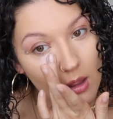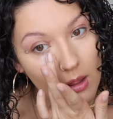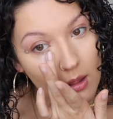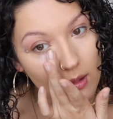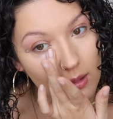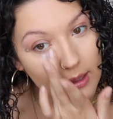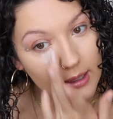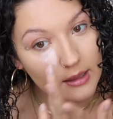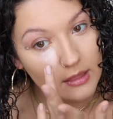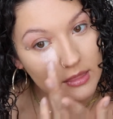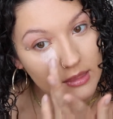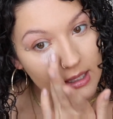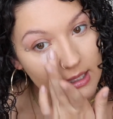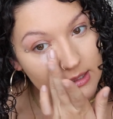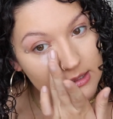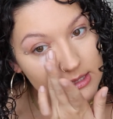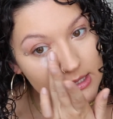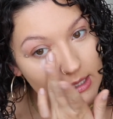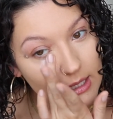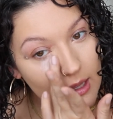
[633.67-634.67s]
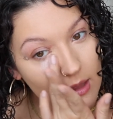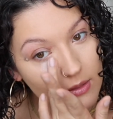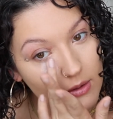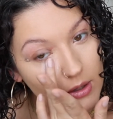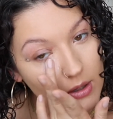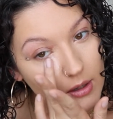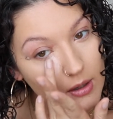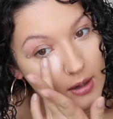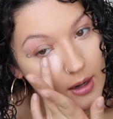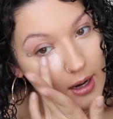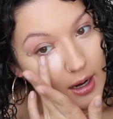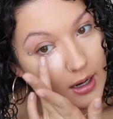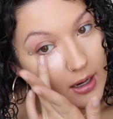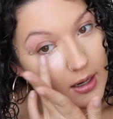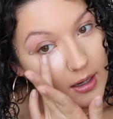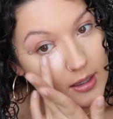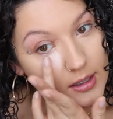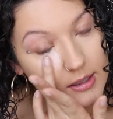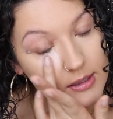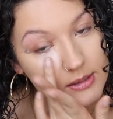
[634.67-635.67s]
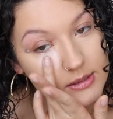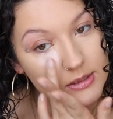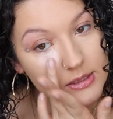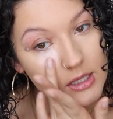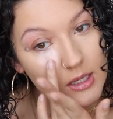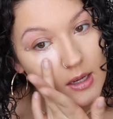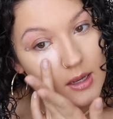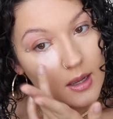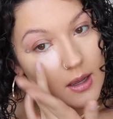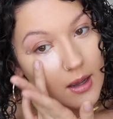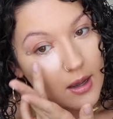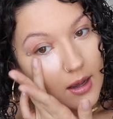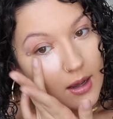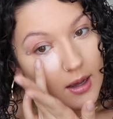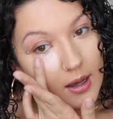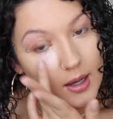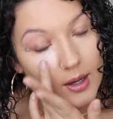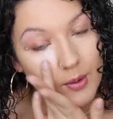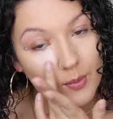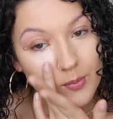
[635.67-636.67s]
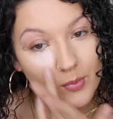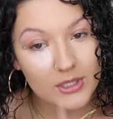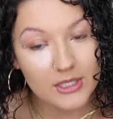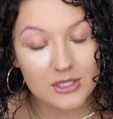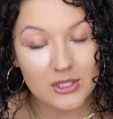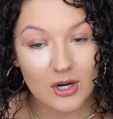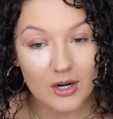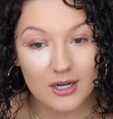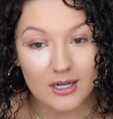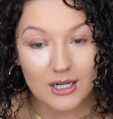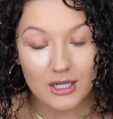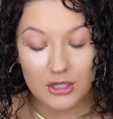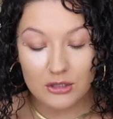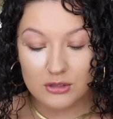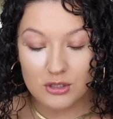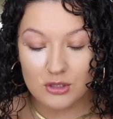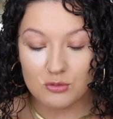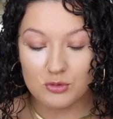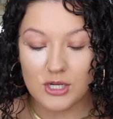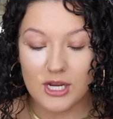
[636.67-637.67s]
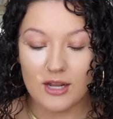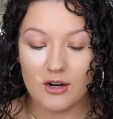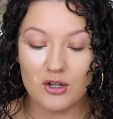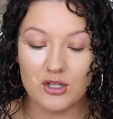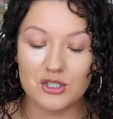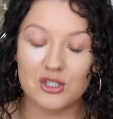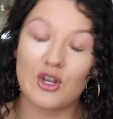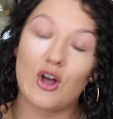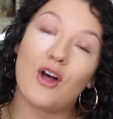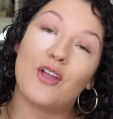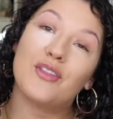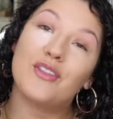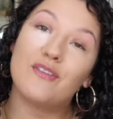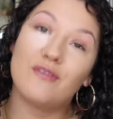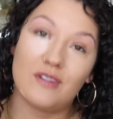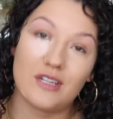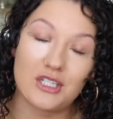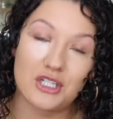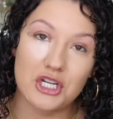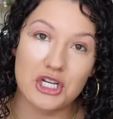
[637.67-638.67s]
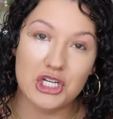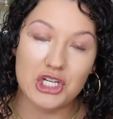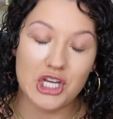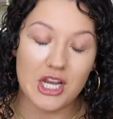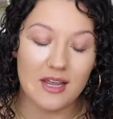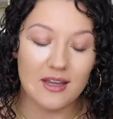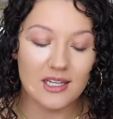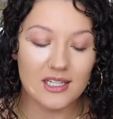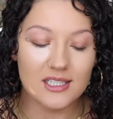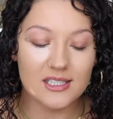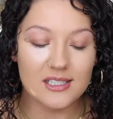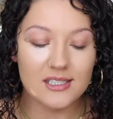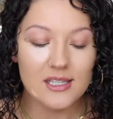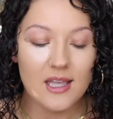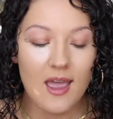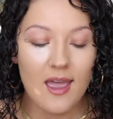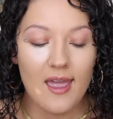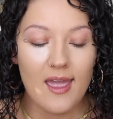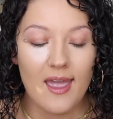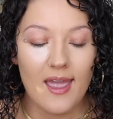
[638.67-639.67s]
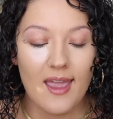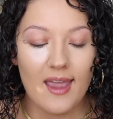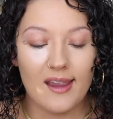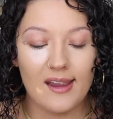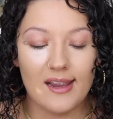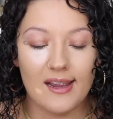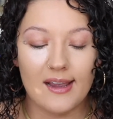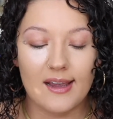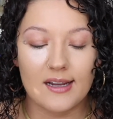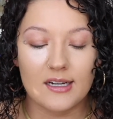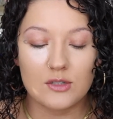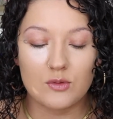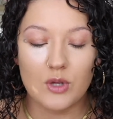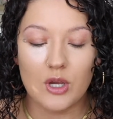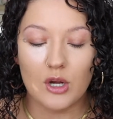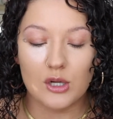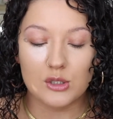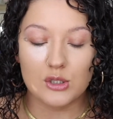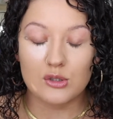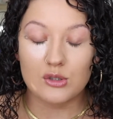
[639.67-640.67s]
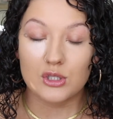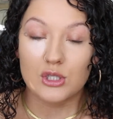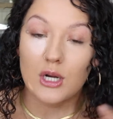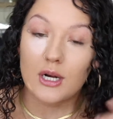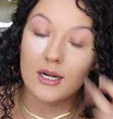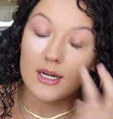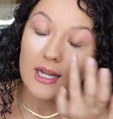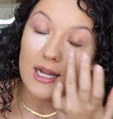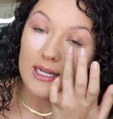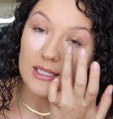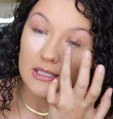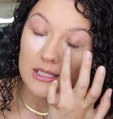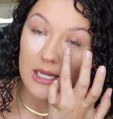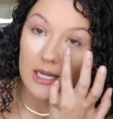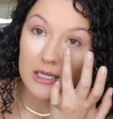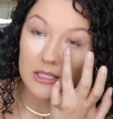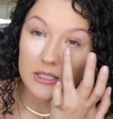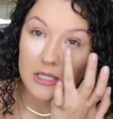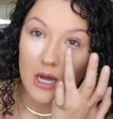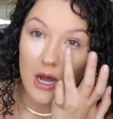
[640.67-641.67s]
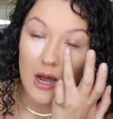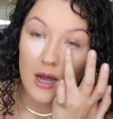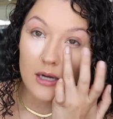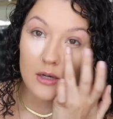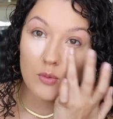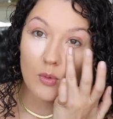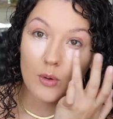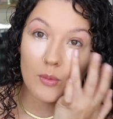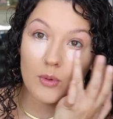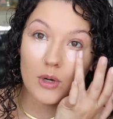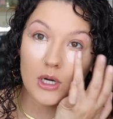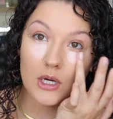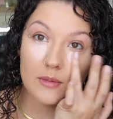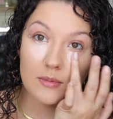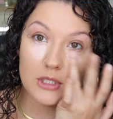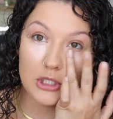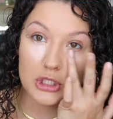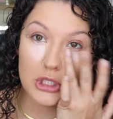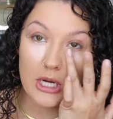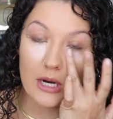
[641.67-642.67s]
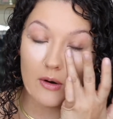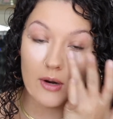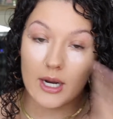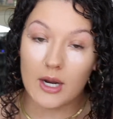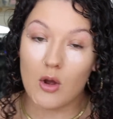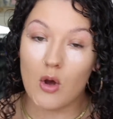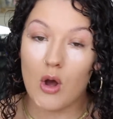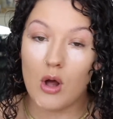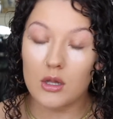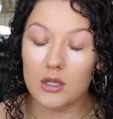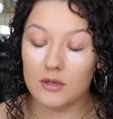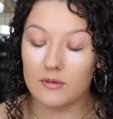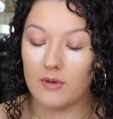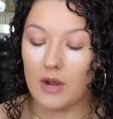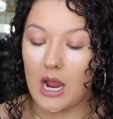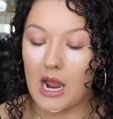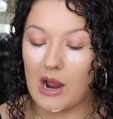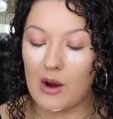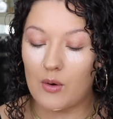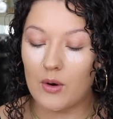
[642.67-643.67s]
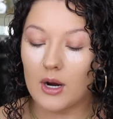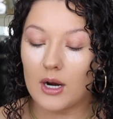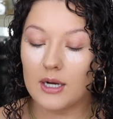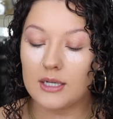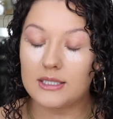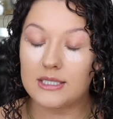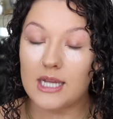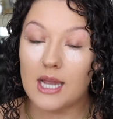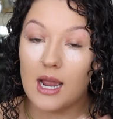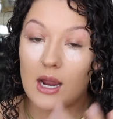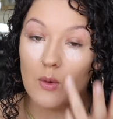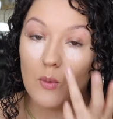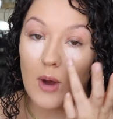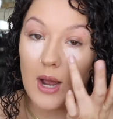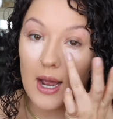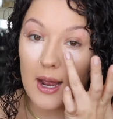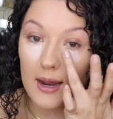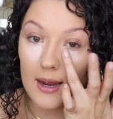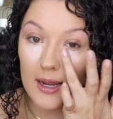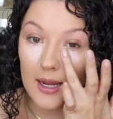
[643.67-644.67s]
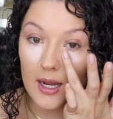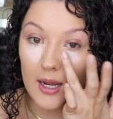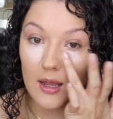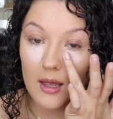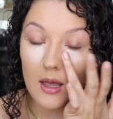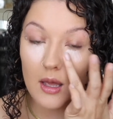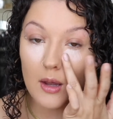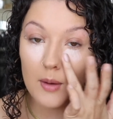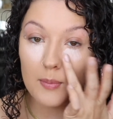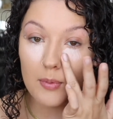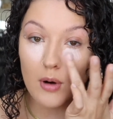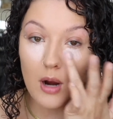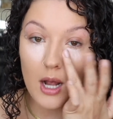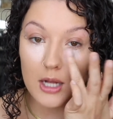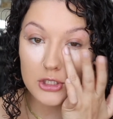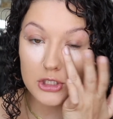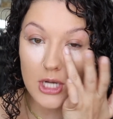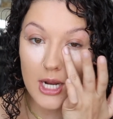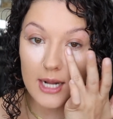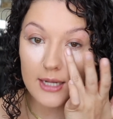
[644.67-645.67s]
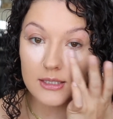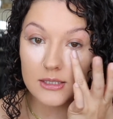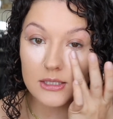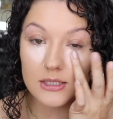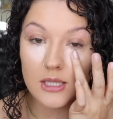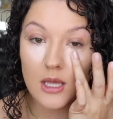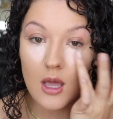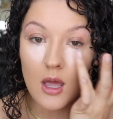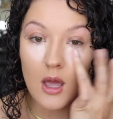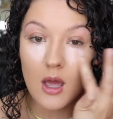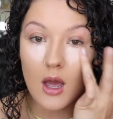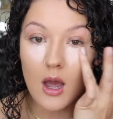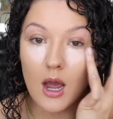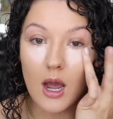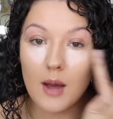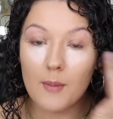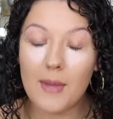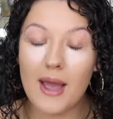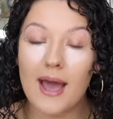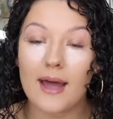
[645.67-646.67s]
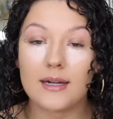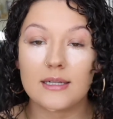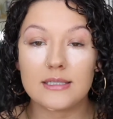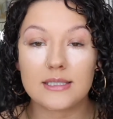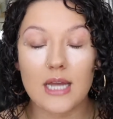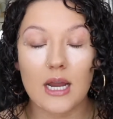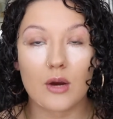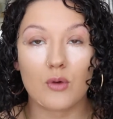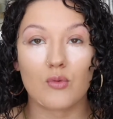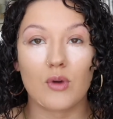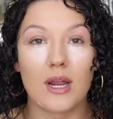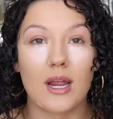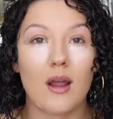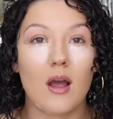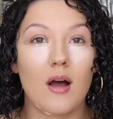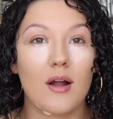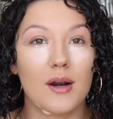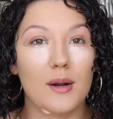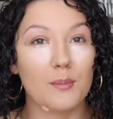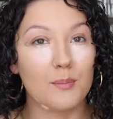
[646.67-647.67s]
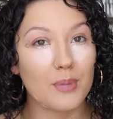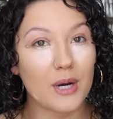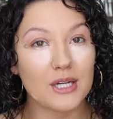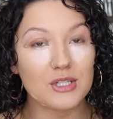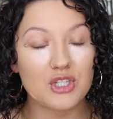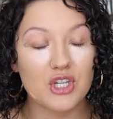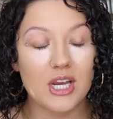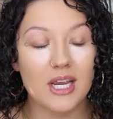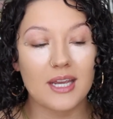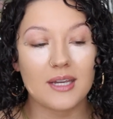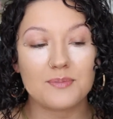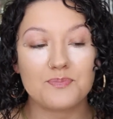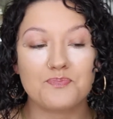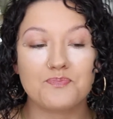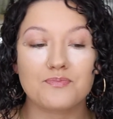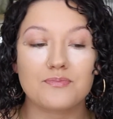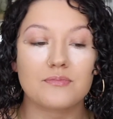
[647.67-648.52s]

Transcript: like thing together, and we started a YouTube channel. It's called The Vision Chicks, and we also started a TikTok where we're going to be sharing all of our DIY projects, how to decorate on a budget,